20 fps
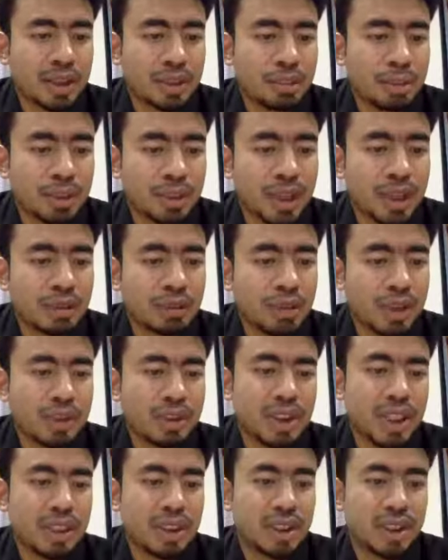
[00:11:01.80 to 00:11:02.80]
Bhutan 1
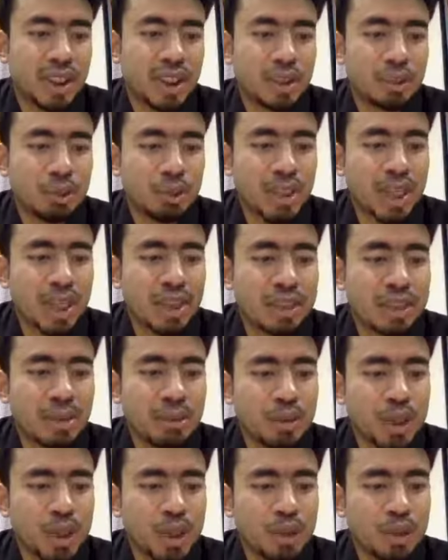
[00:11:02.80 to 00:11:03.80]
satellite, we had
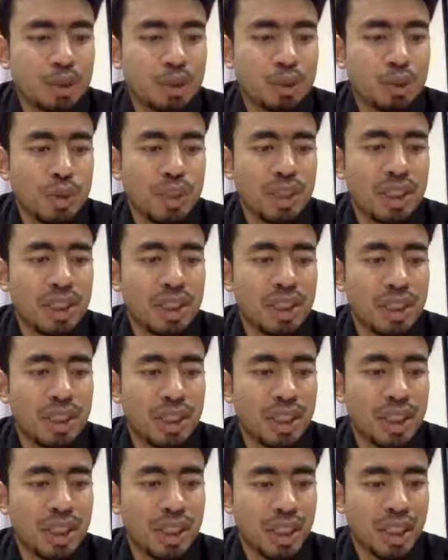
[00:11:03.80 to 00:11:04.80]
some issues with
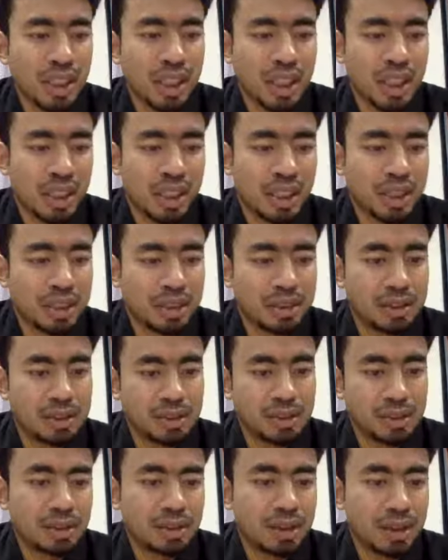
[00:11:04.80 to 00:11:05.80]
the uh,
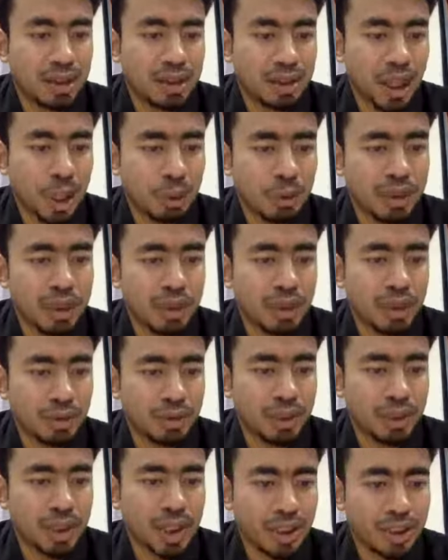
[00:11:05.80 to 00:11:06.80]
downlink of
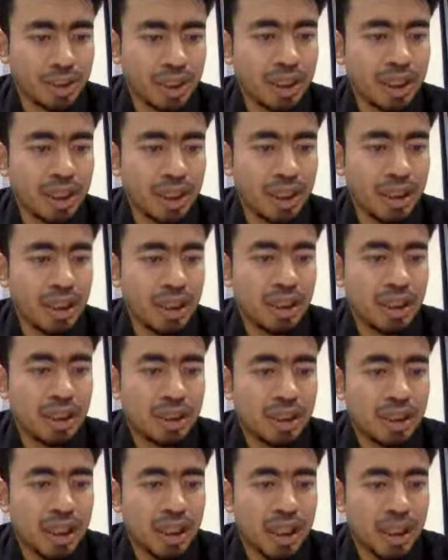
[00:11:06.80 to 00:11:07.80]
the data.
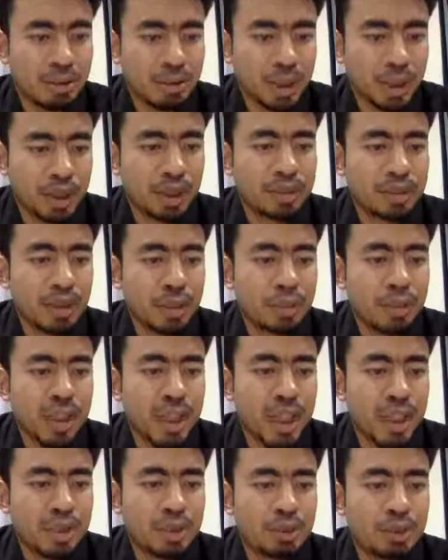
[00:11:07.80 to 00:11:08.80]
And because of
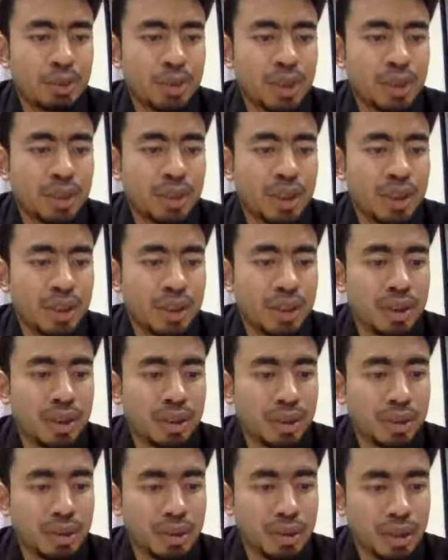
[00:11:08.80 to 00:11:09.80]
that,
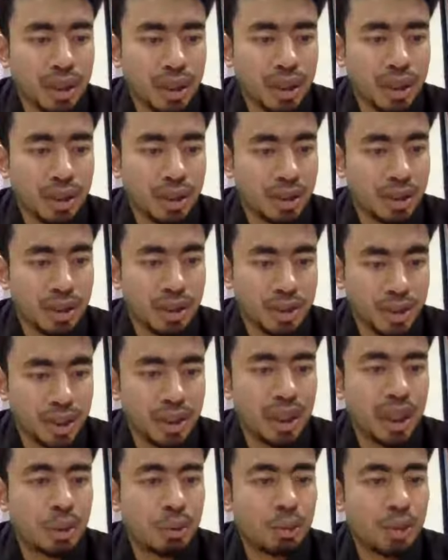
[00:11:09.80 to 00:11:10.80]
until
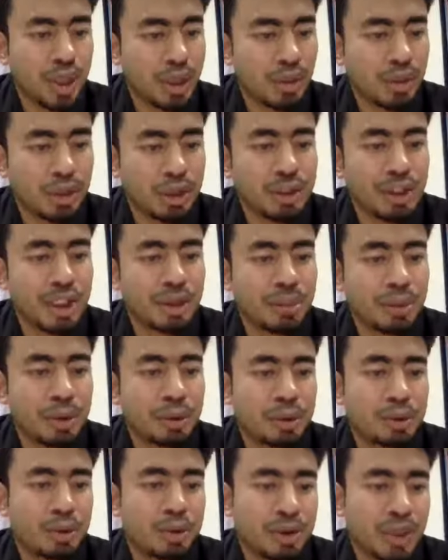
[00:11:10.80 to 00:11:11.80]
now, we are not able
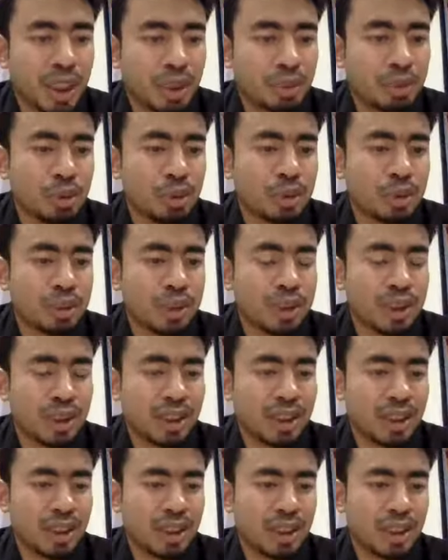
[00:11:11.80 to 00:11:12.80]
to
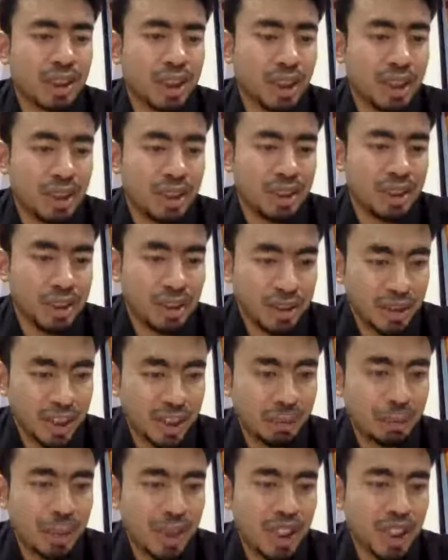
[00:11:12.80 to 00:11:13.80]
download this
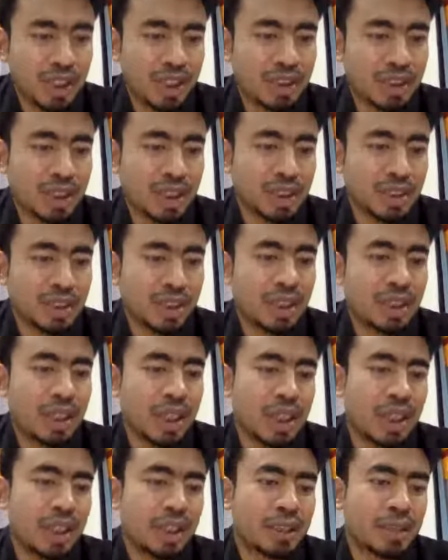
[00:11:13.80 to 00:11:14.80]
GPS data
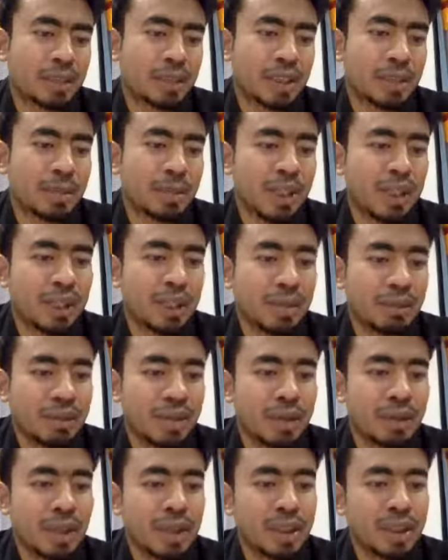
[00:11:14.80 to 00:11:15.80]
and some
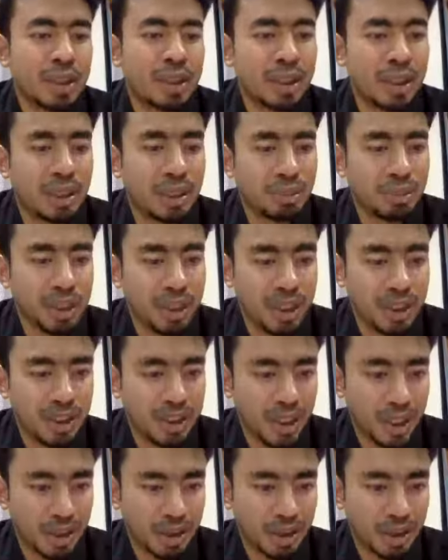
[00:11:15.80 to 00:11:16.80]
few other mission
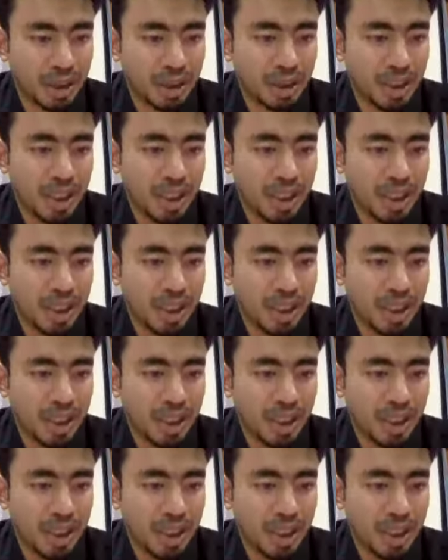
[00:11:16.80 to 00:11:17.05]
data.